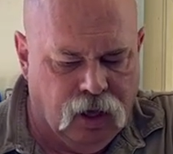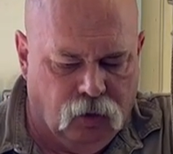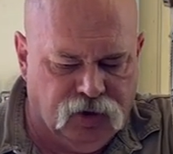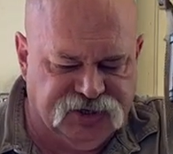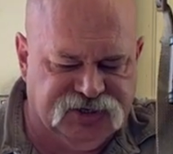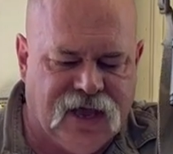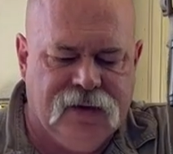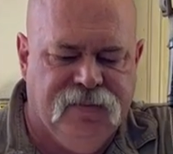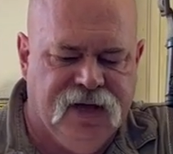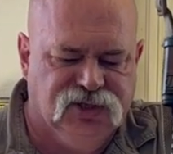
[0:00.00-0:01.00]
Little
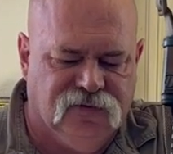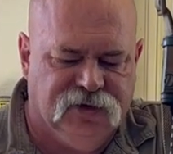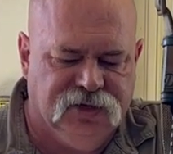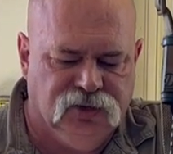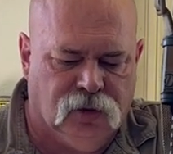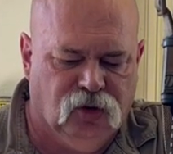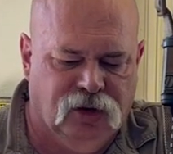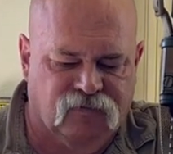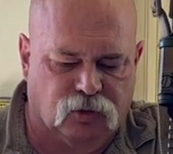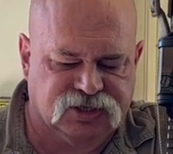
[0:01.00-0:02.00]
slide pitch over normal
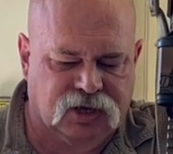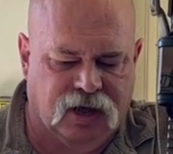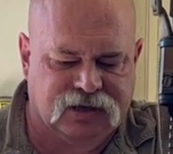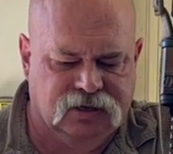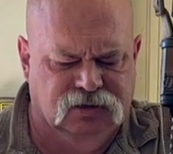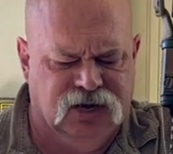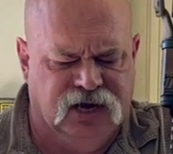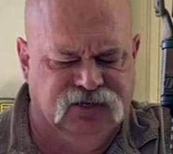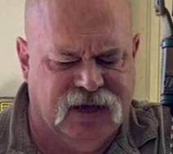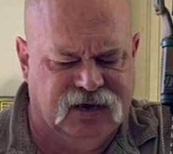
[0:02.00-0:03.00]
M4 stock here, not
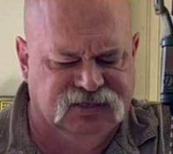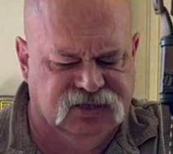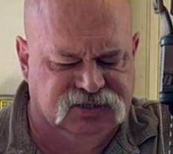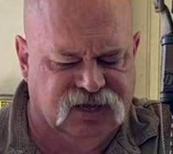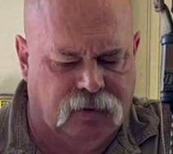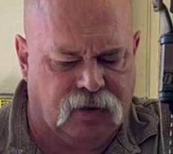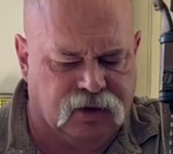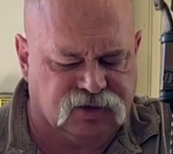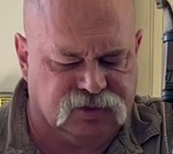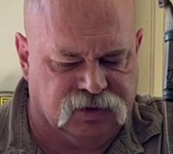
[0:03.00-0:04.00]
as bad as, say, the Sop
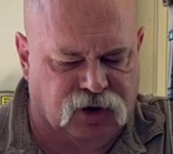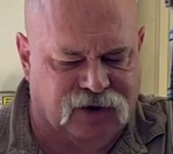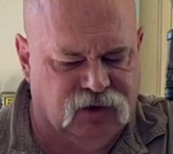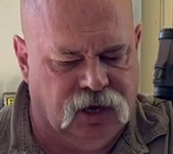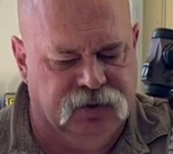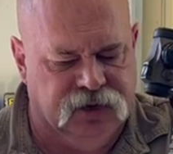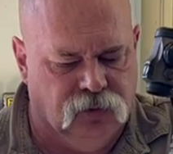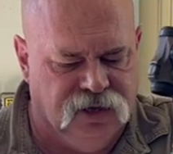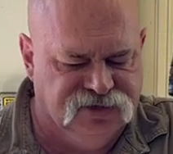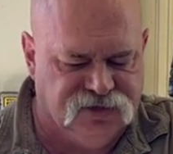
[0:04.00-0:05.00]
Mod or some of the Bravo company ones.